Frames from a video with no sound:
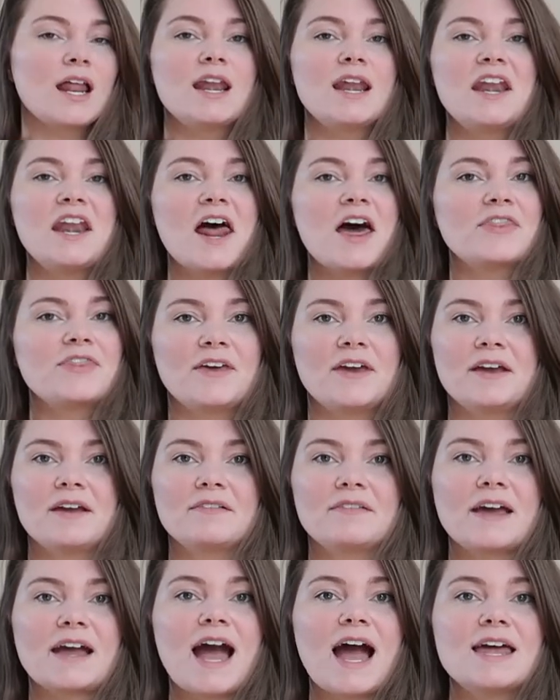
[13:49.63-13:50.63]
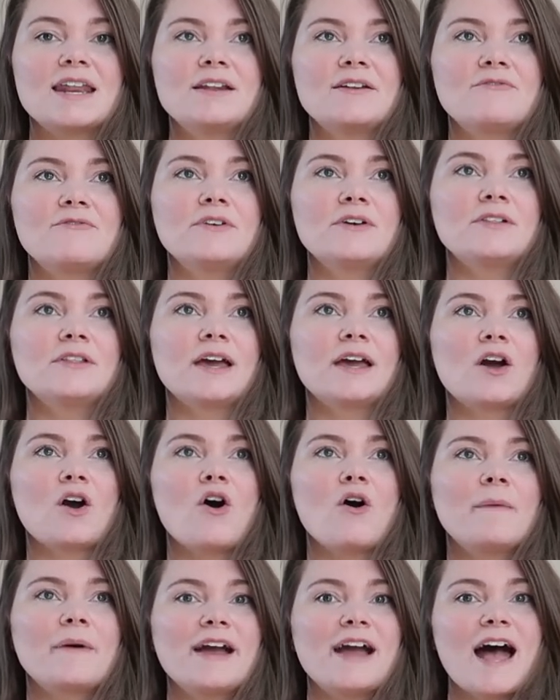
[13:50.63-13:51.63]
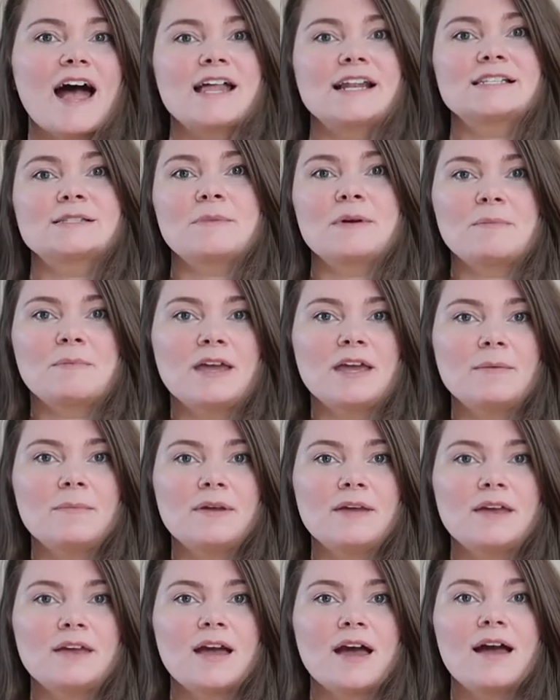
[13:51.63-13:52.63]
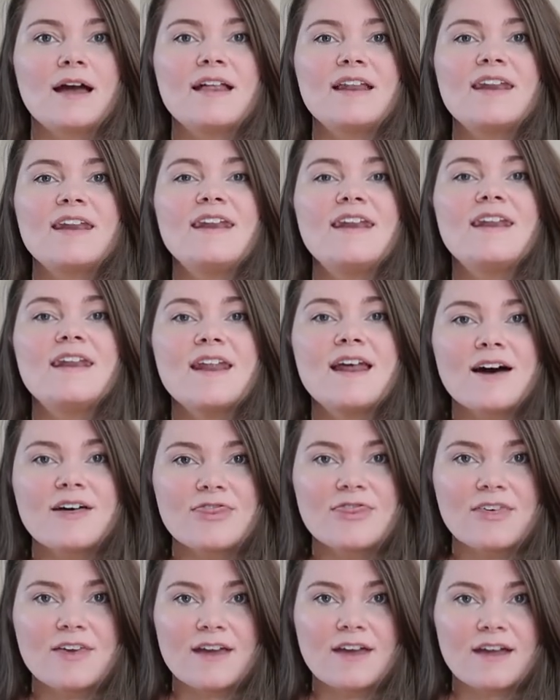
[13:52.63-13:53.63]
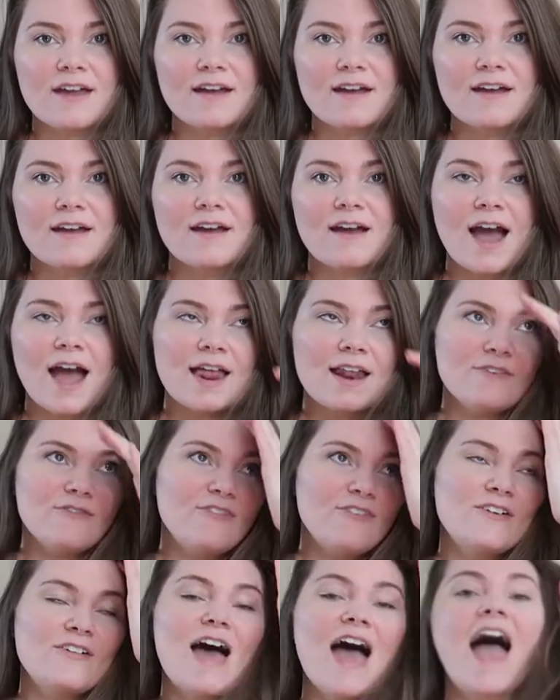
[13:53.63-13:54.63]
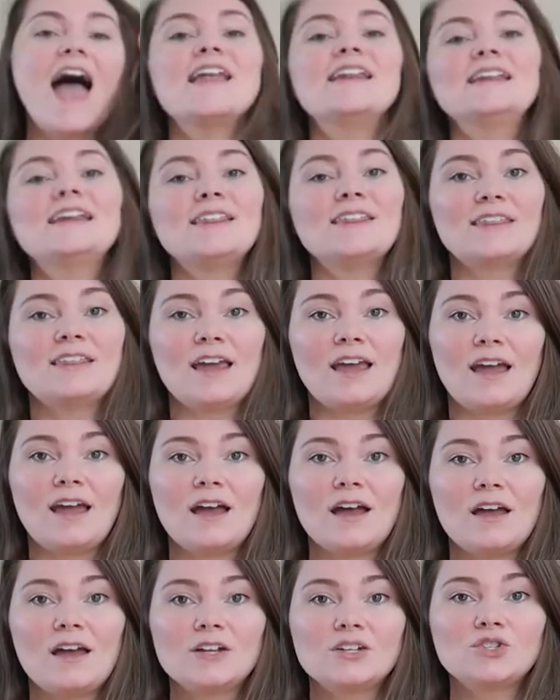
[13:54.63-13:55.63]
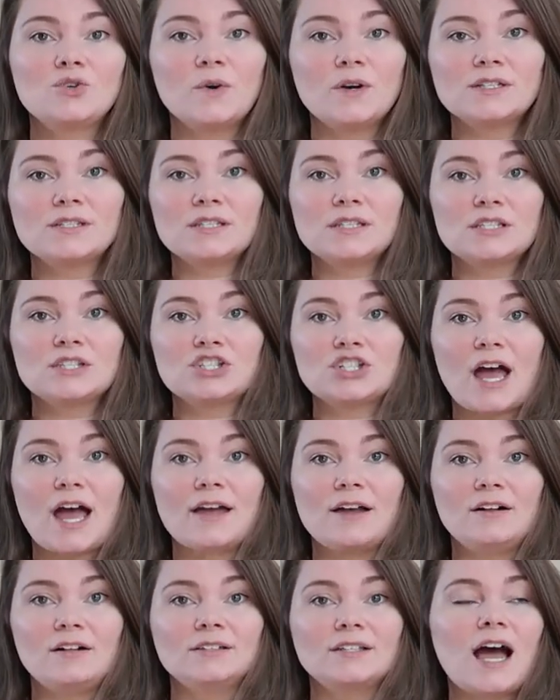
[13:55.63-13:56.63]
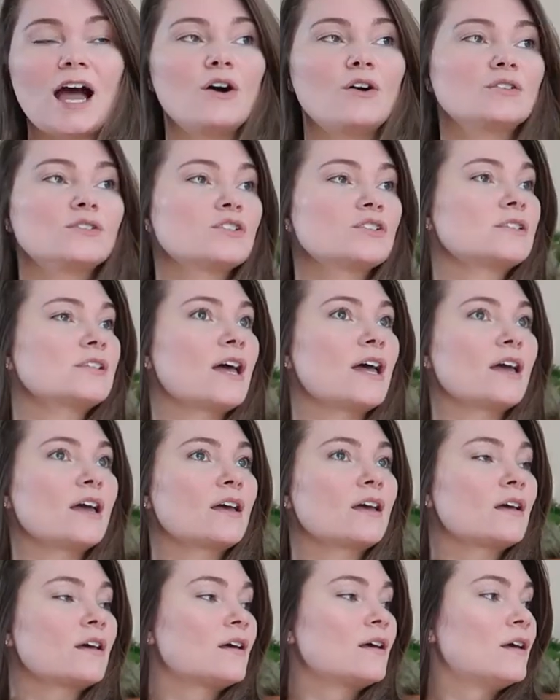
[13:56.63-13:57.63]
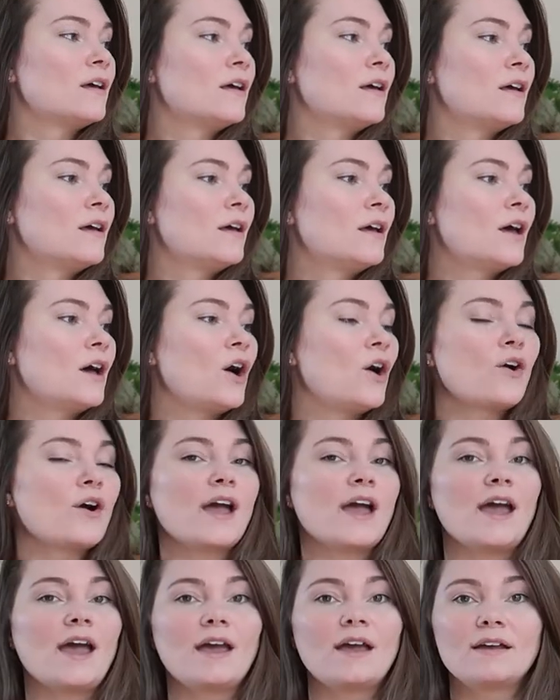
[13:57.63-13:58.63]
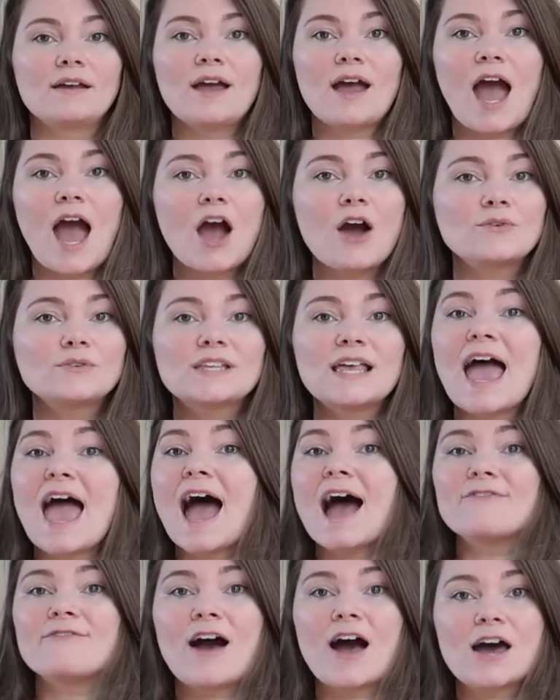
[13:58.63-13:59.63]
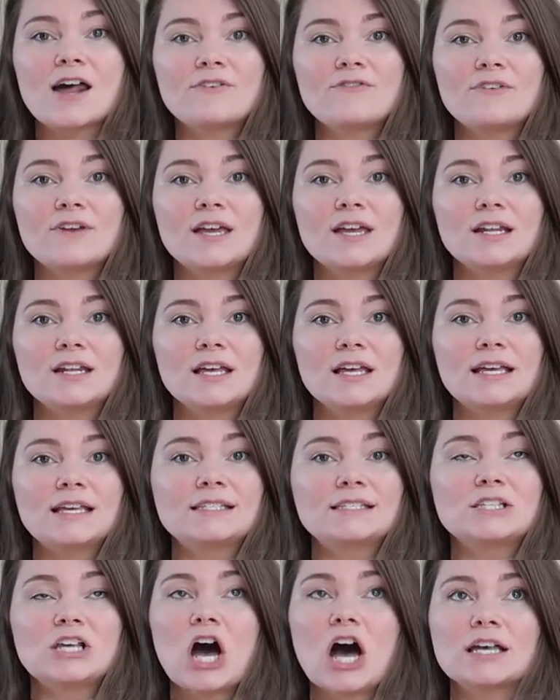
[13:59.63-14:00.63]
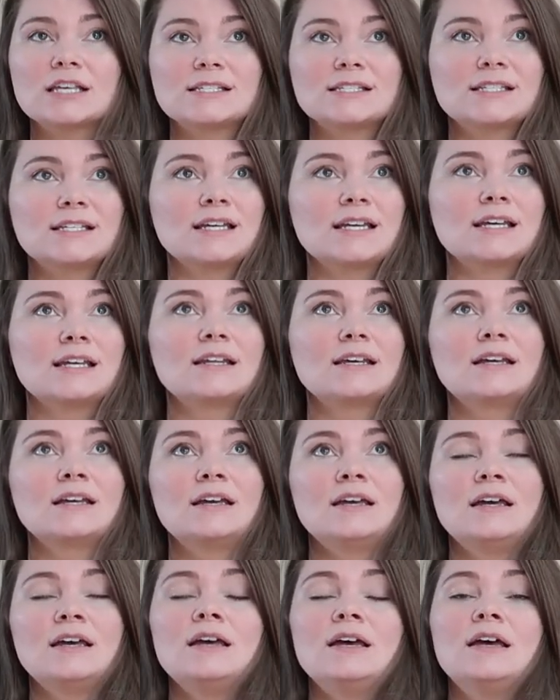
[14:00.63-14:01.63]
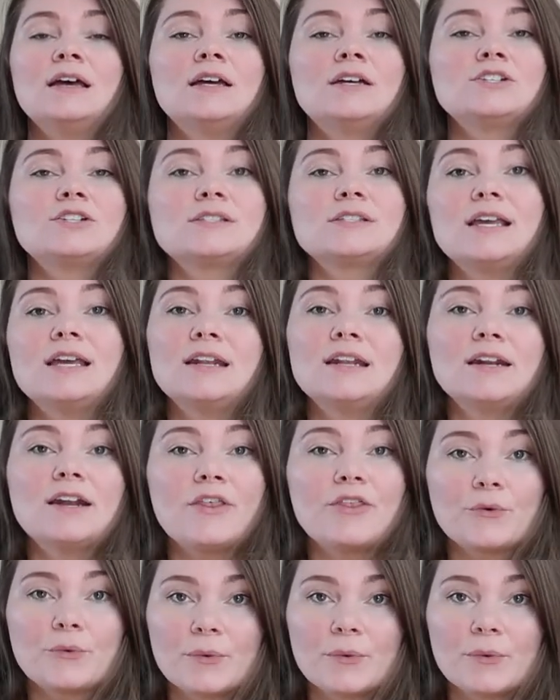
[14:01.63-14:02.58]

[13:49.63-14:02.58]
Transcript: nothing. Like I didn't feel like, oh my God, it's my baby. Nothing. I didn't feel anything towards this child. I was just like, okay. I was half out of it, exhausted, just in another